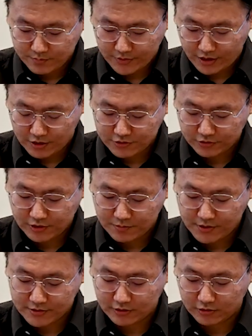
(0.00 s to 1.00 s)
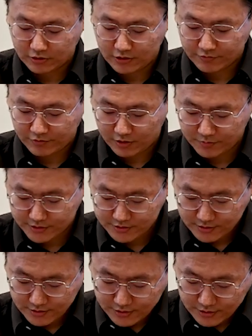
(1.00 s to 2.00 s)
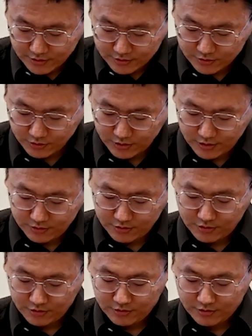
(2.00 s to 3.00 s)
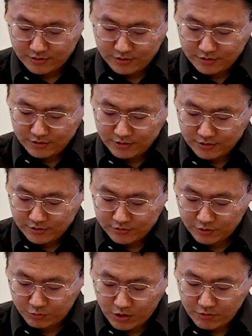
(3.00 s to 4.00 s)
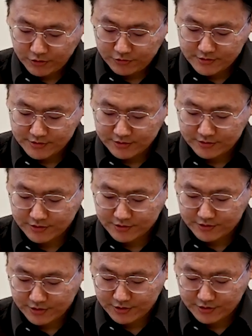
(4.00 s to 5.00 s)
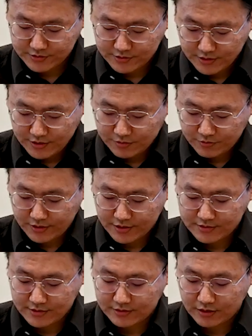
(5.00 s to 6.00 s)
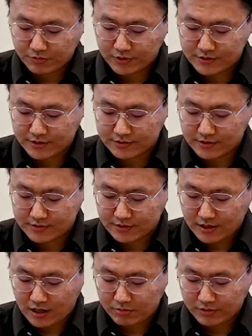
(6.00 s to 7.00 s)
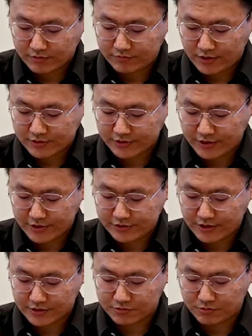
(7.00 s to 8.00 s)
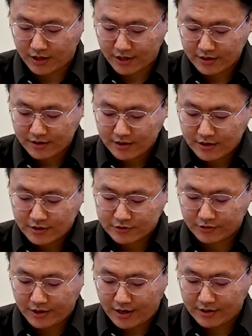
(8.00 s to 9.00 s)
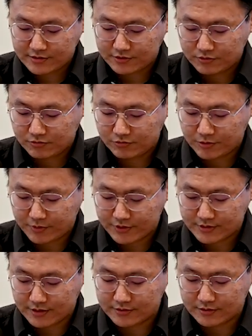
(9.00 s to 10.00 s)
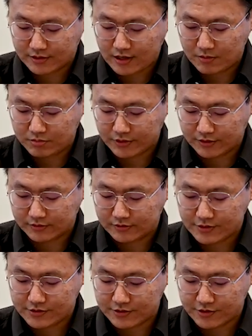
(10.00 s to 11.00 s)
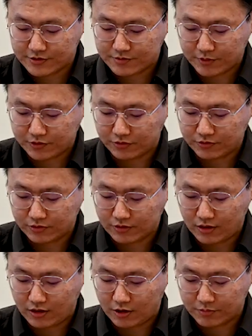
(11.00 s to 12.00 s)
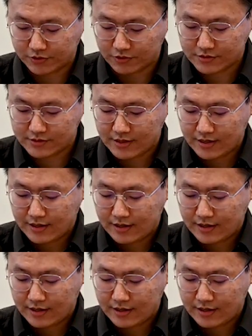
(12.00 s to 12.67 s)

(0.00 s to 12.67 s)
but it also depends on local environments. So one way to see this is you can see that within this coupling function hxy, so x represents the coupling distance between two orbitals,